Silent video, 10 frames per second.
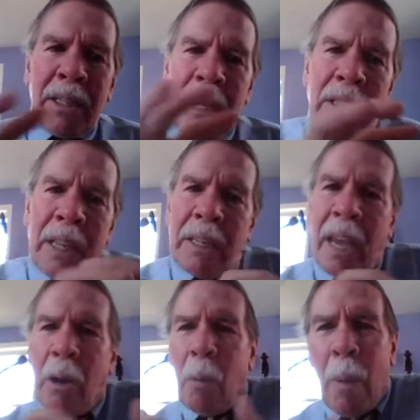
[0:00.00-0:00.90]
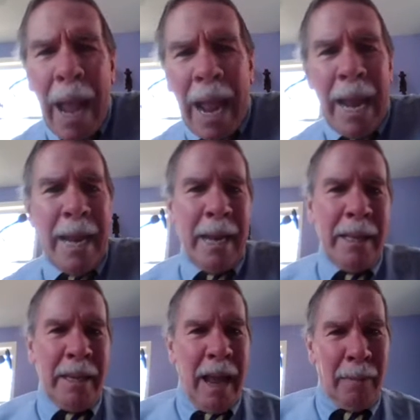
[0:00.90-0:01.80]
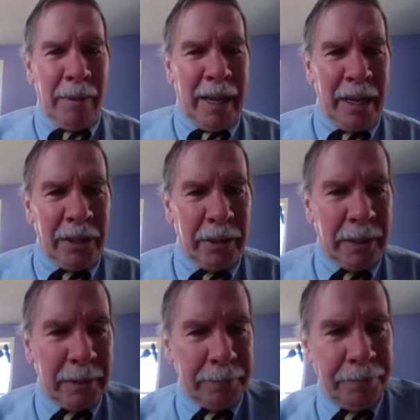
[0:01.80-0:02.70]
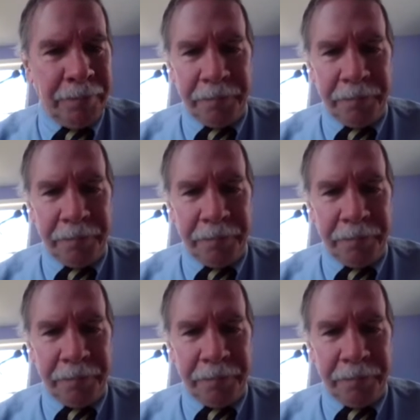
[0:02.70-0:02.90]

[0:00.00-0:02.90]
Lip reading: in a sense, can take away the obligations.